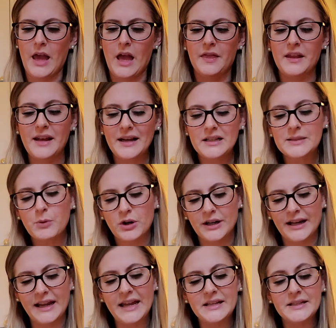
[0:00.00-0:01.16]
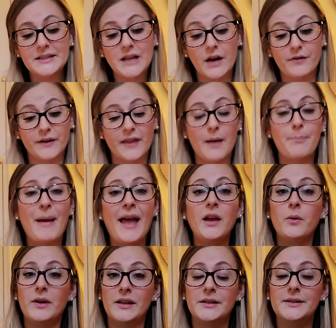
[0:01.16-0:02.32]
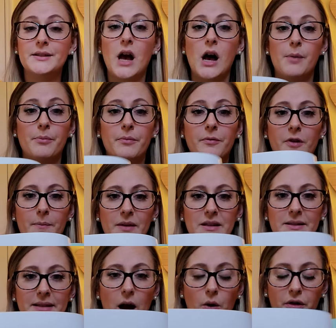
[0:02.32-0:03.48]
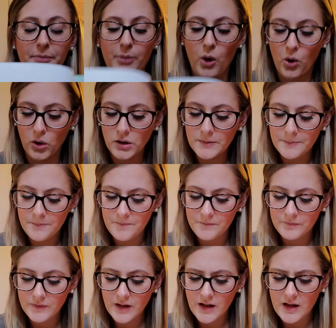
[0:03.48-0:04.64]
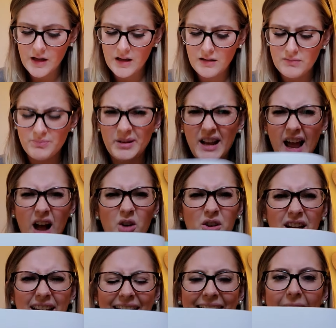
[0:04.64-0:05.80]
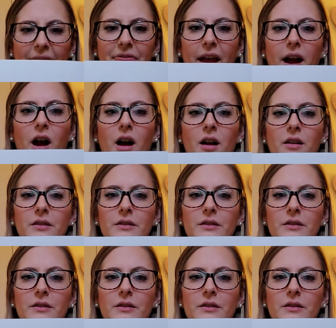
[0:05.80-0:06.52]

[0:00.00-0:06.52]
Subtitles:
The next morning, he discovered that penguins come from the South Pole. But how could he get there?